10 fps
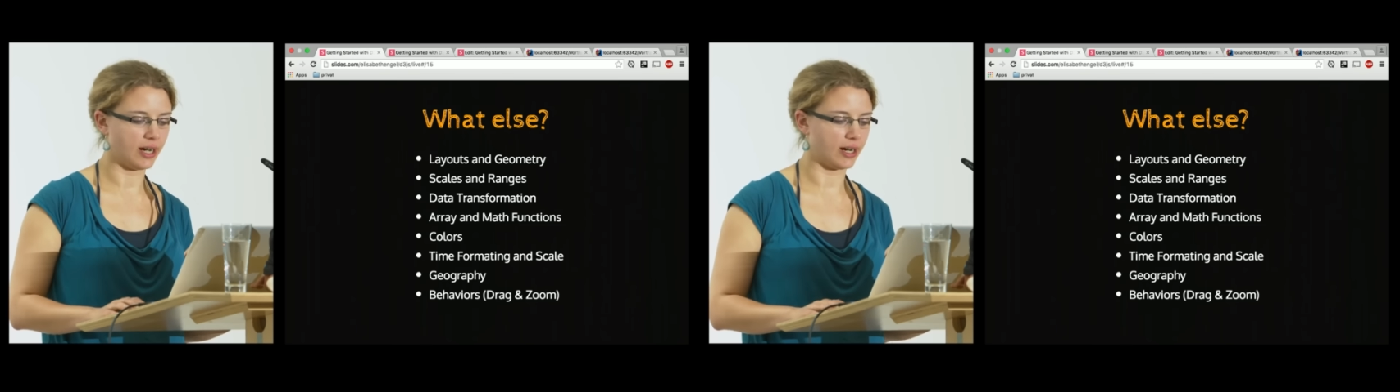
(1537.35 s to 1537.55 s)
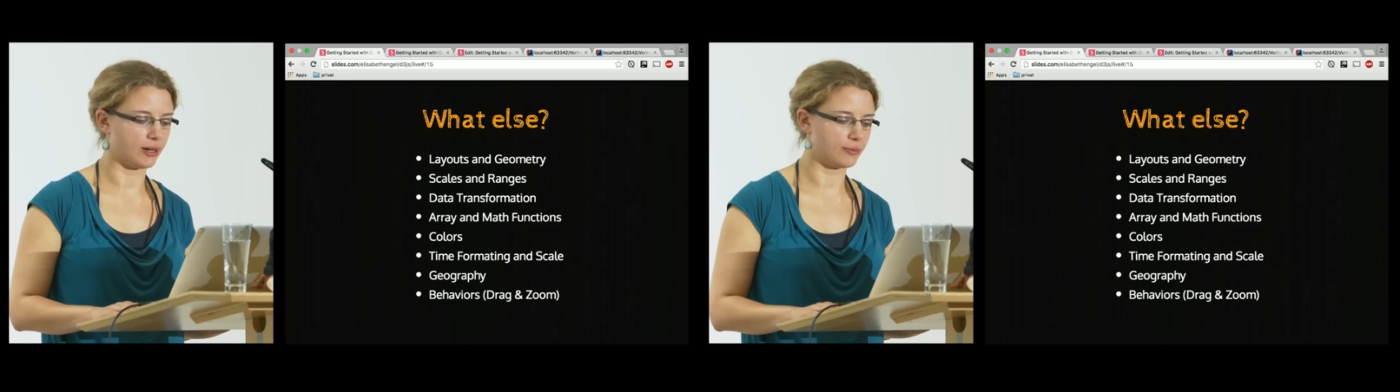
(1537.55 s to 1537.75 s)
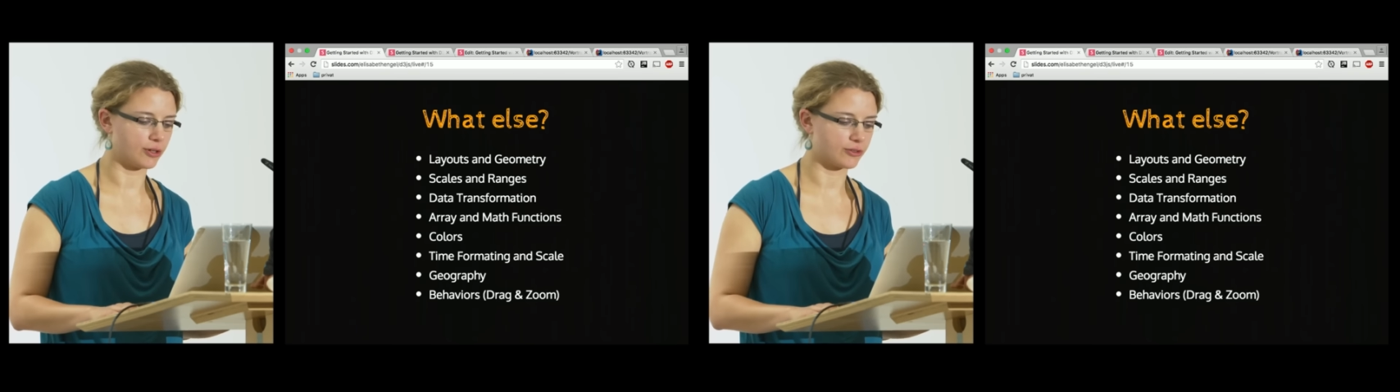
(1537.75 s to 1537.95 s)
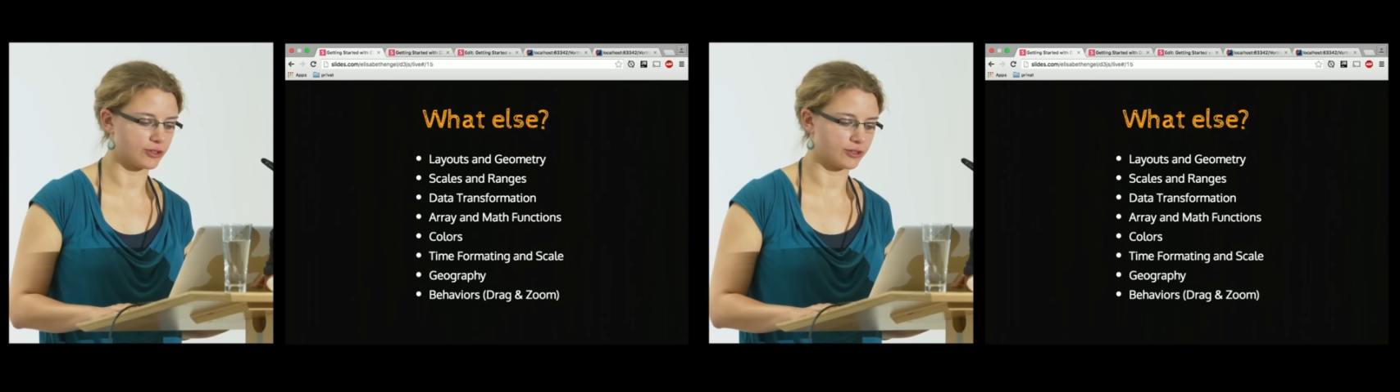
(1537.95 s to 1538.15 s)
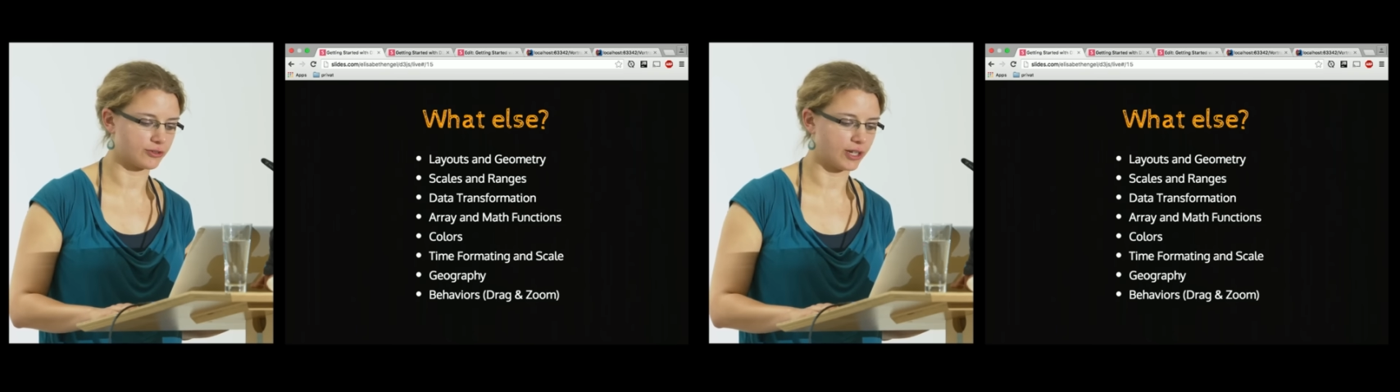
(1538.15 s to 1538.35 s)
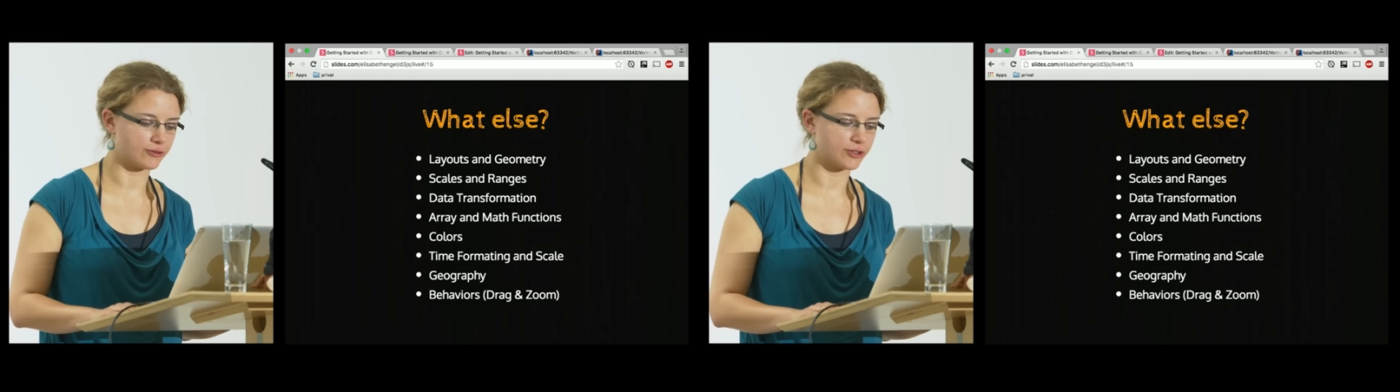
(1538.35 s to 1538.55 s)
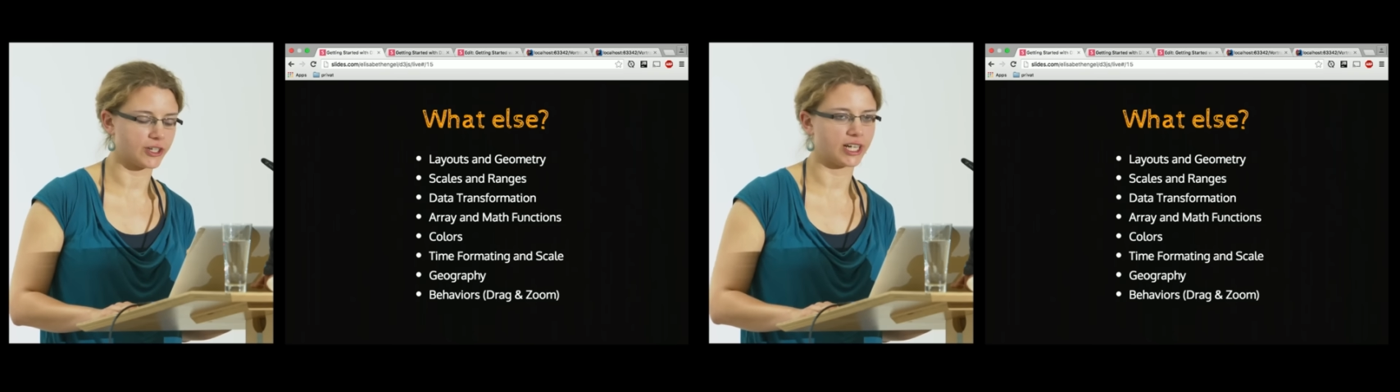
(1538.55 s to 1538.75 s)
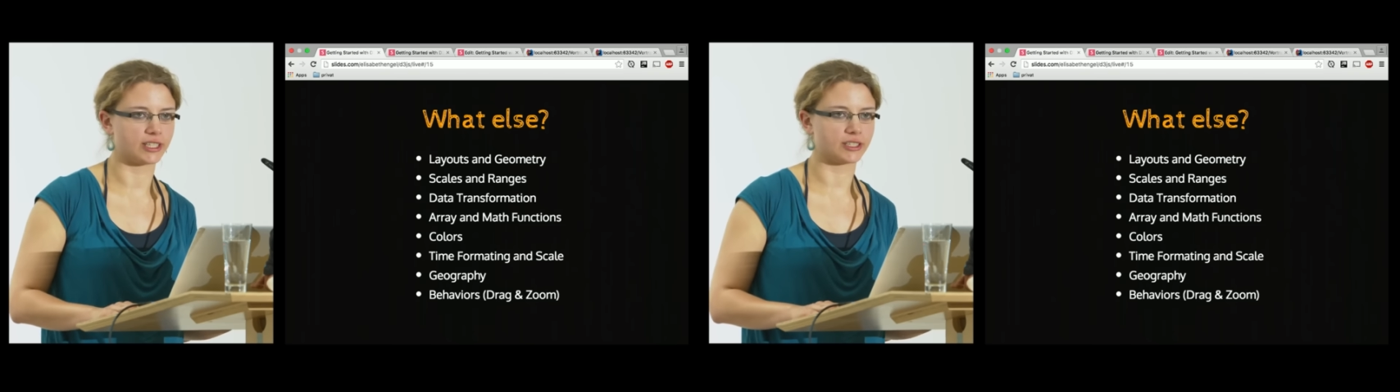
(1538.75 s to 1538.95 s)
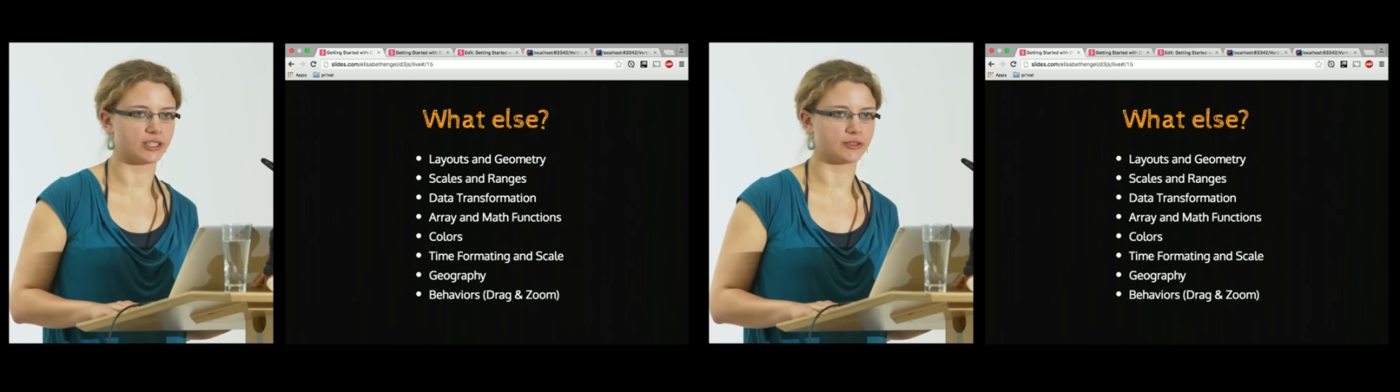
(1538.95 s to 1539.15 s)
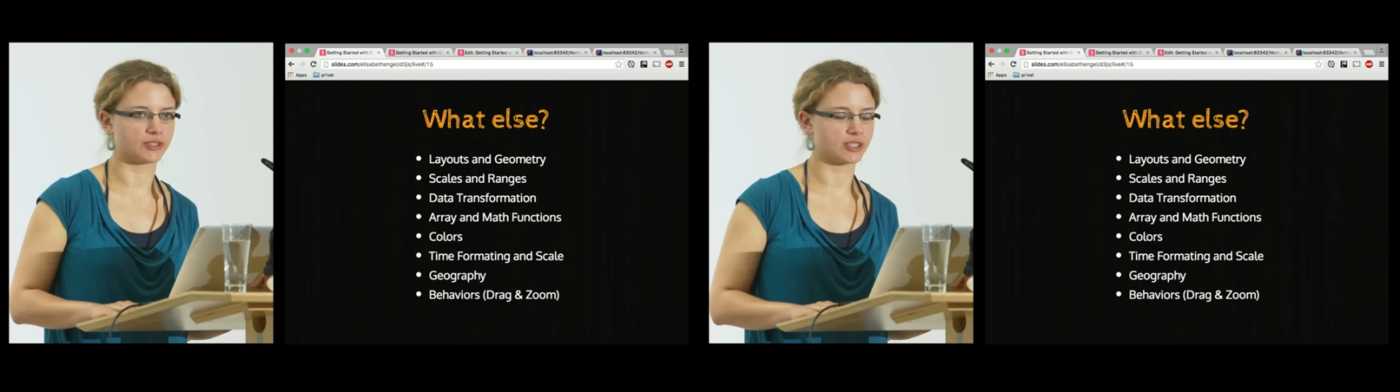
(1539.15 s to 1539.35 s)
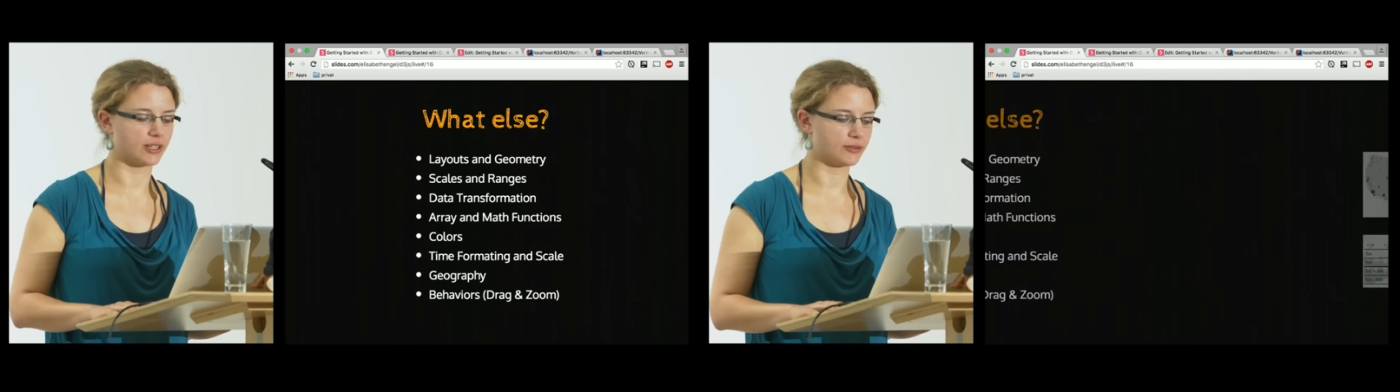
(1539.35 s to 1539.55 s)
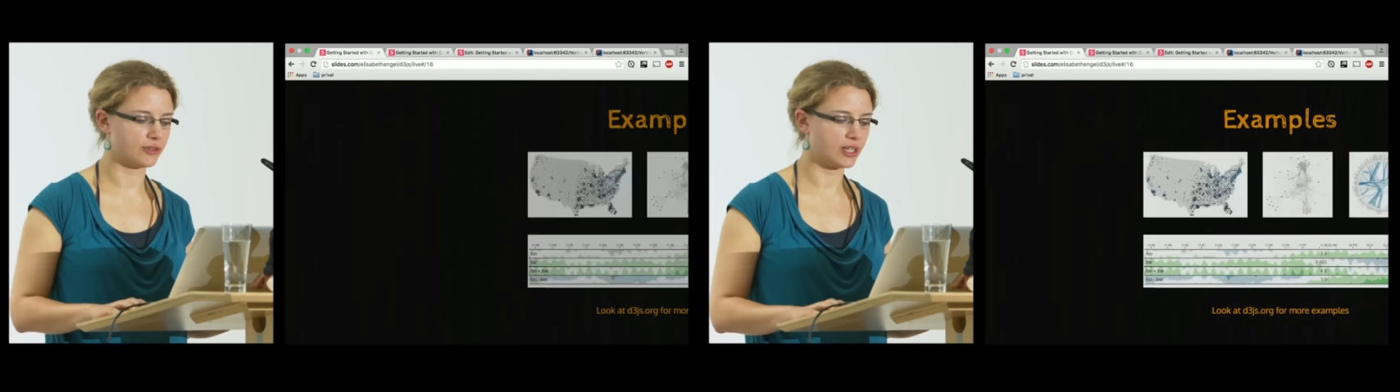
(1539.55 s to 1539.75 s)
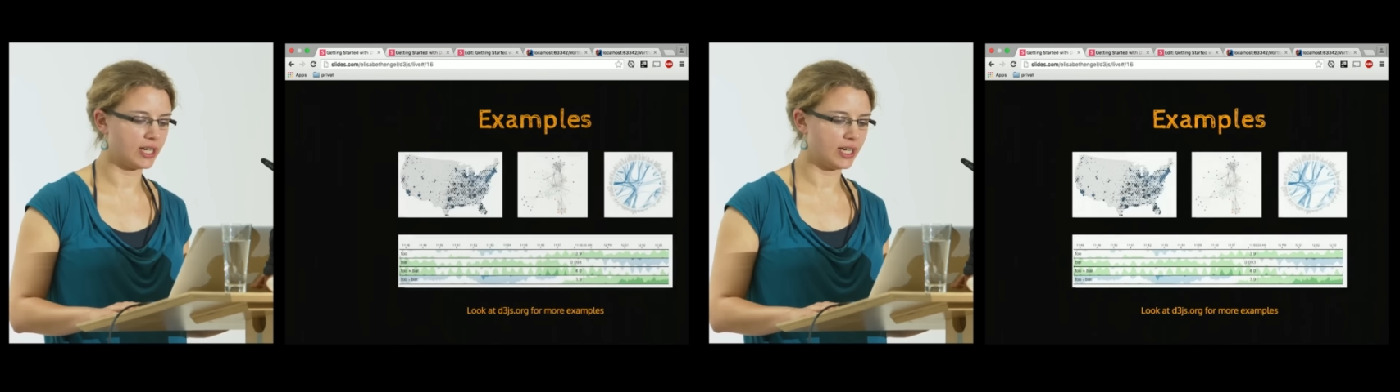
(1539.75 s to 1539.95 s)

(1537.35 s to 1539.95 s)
offer a great variety of stuff.